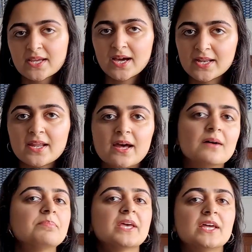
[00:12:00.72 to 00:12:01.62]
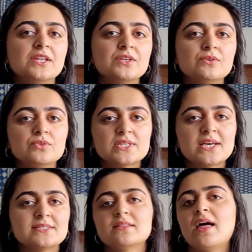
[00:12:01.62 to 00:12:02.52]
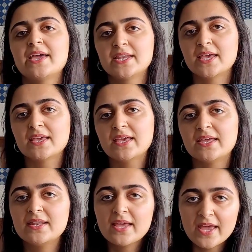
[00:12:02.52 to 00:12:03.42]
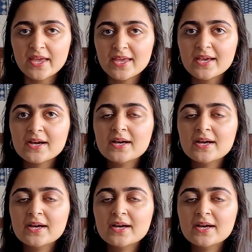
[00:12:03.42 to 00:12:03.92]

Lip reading: cut it up and use as lining in a